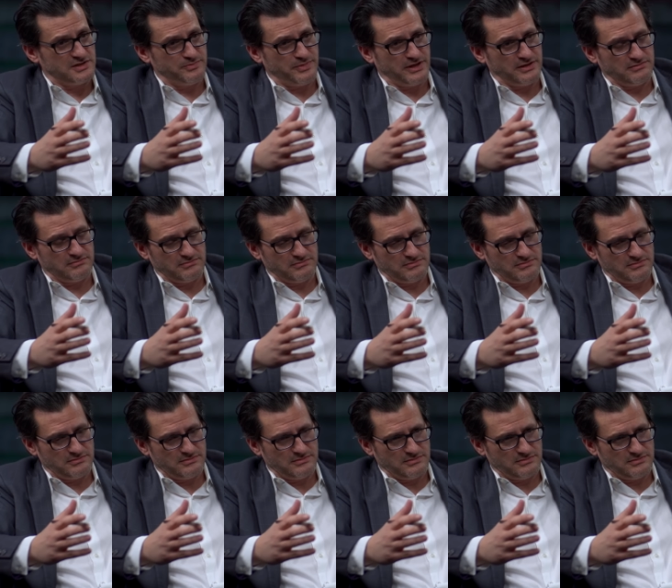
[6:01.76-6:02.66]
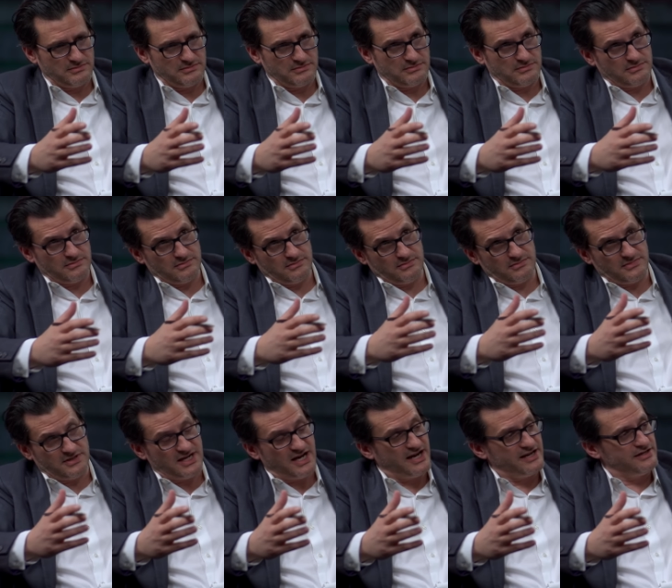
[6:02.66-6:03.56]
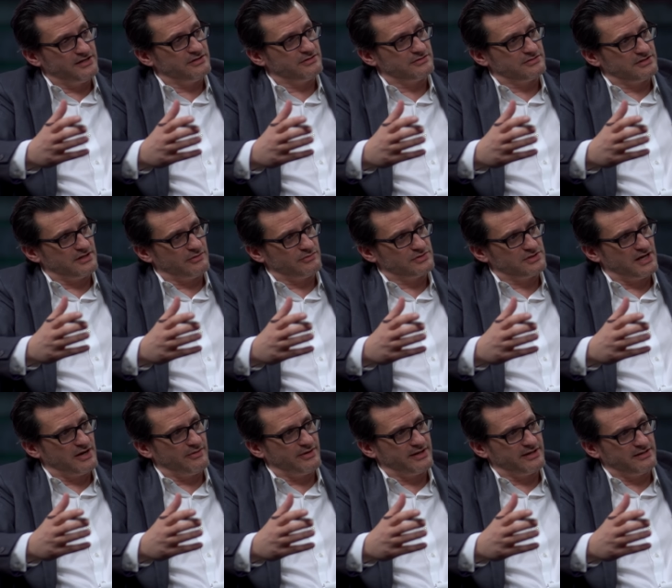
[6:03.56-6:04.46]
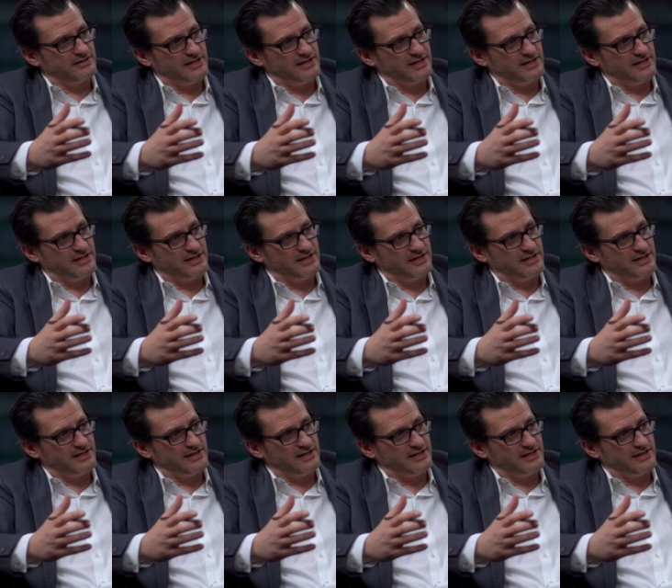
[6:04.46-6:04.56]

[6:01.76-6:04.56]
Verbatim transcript: spent nine years. That was how I